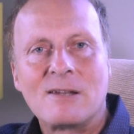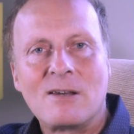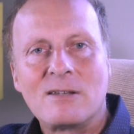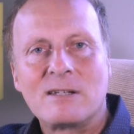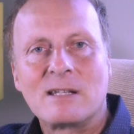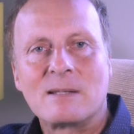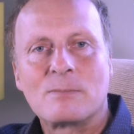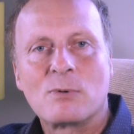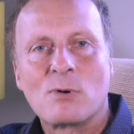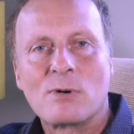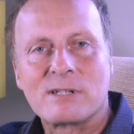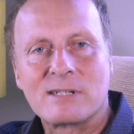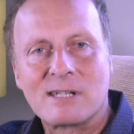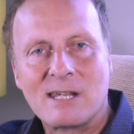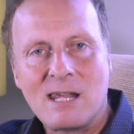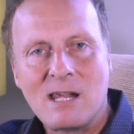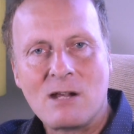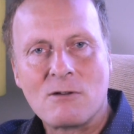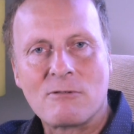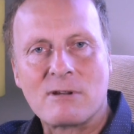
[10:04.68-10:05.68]
learning point
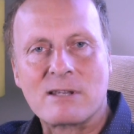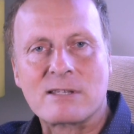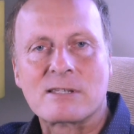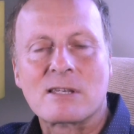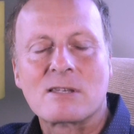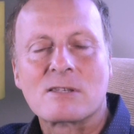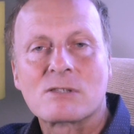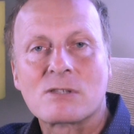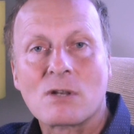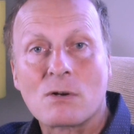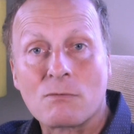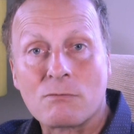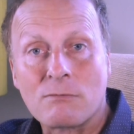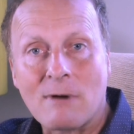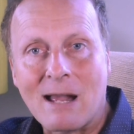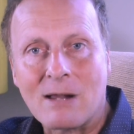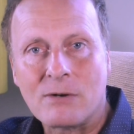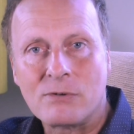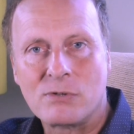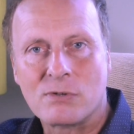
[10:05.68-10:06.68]
here is
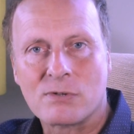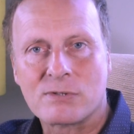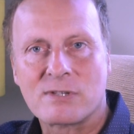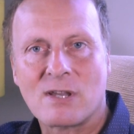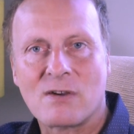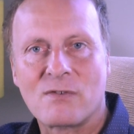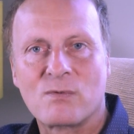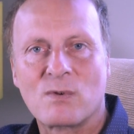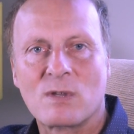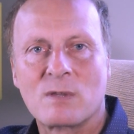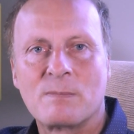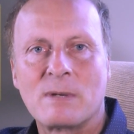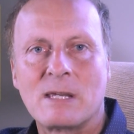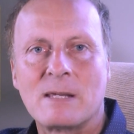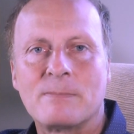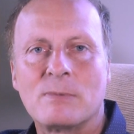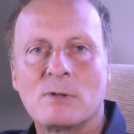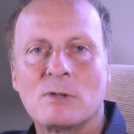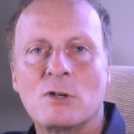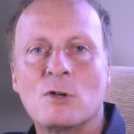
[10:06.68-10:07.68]
surround yourself with
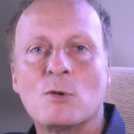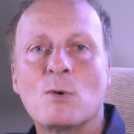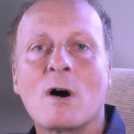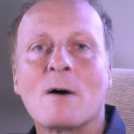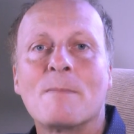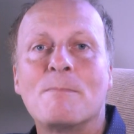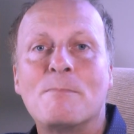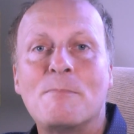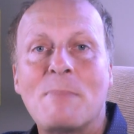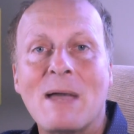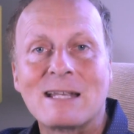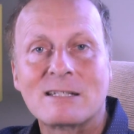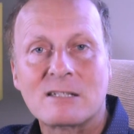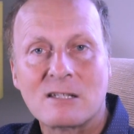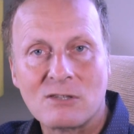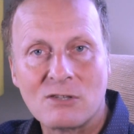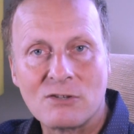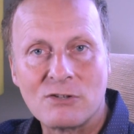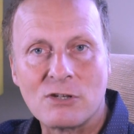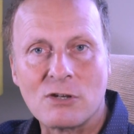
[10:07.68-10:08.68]
people who are
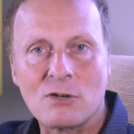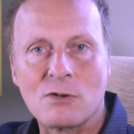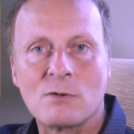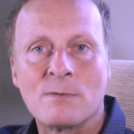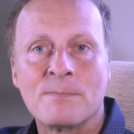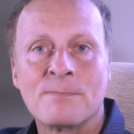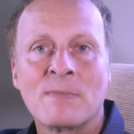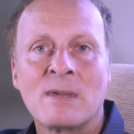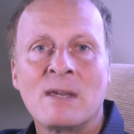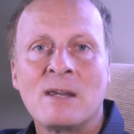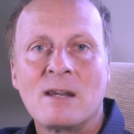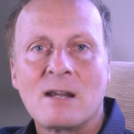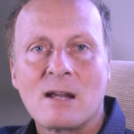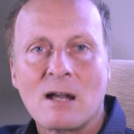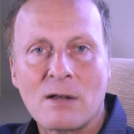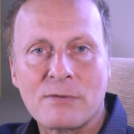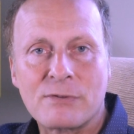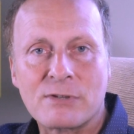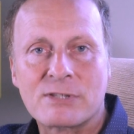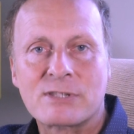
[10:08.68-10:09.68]
better than you
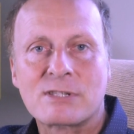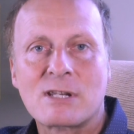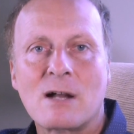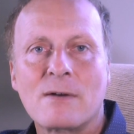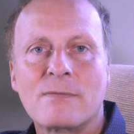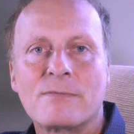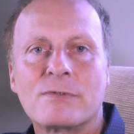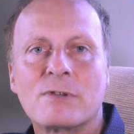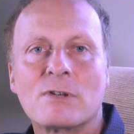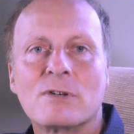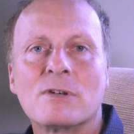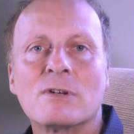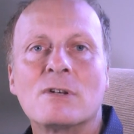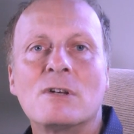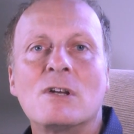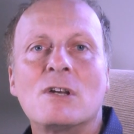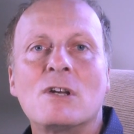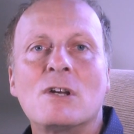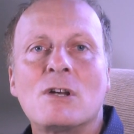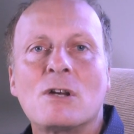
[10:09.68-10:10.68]
at the stuff that
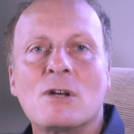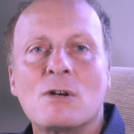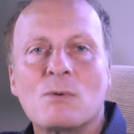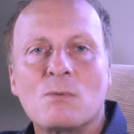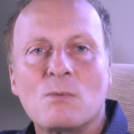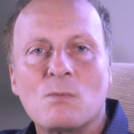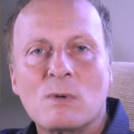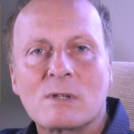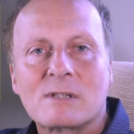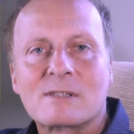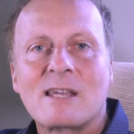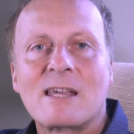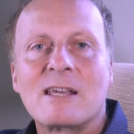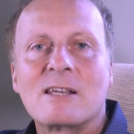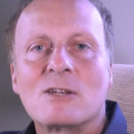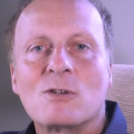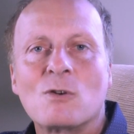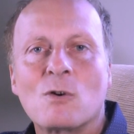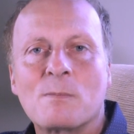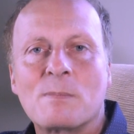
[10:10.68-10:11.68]
will
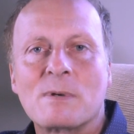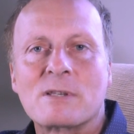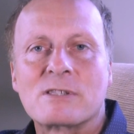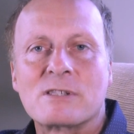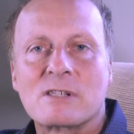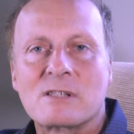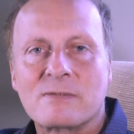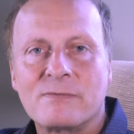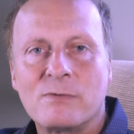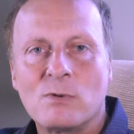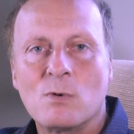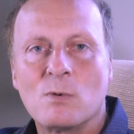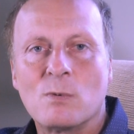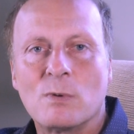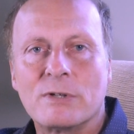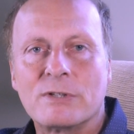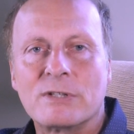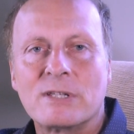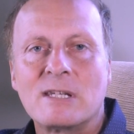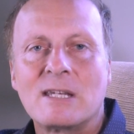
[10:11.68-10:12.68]
take your business
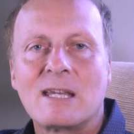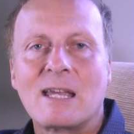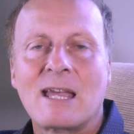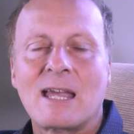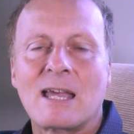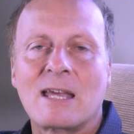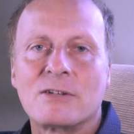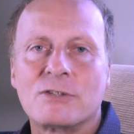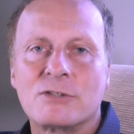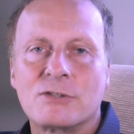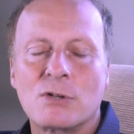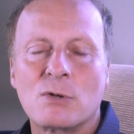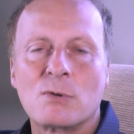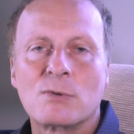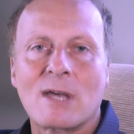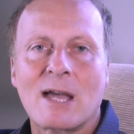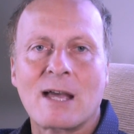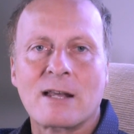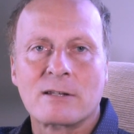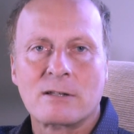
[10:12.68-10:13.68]
forward and
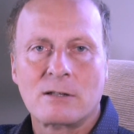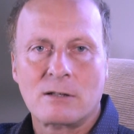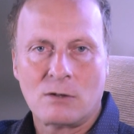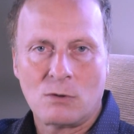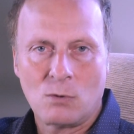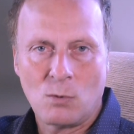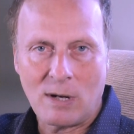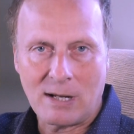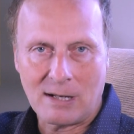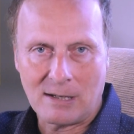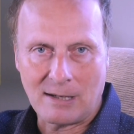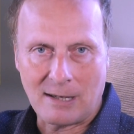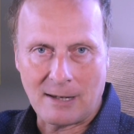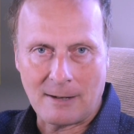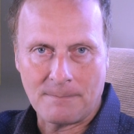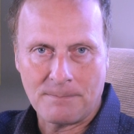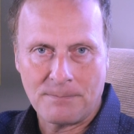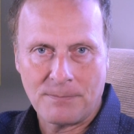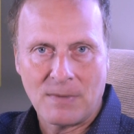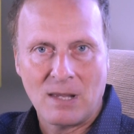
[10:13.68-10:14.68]
do that
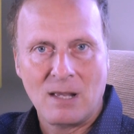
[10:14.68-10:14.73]
quickly.